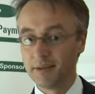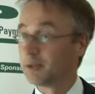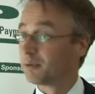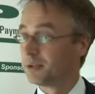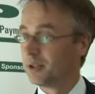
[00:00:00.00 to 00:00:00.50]

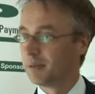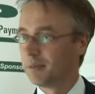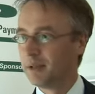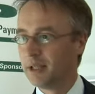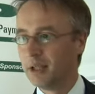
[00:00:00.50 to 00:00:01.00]
across Europe
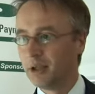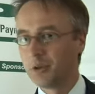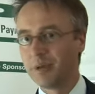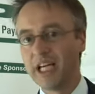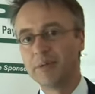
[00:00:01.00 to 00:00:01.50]

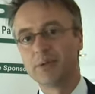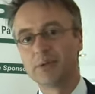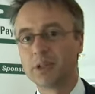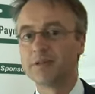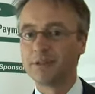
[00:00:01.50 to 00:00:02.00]
to be able
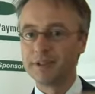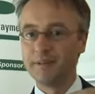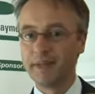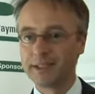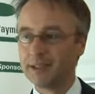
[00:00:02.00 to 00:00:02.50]
to offer,
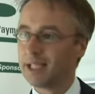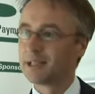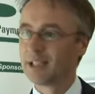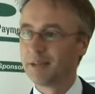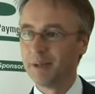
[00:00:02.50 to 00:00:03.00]
as a next
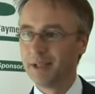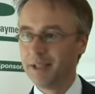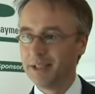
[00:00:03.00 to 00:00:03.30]
step,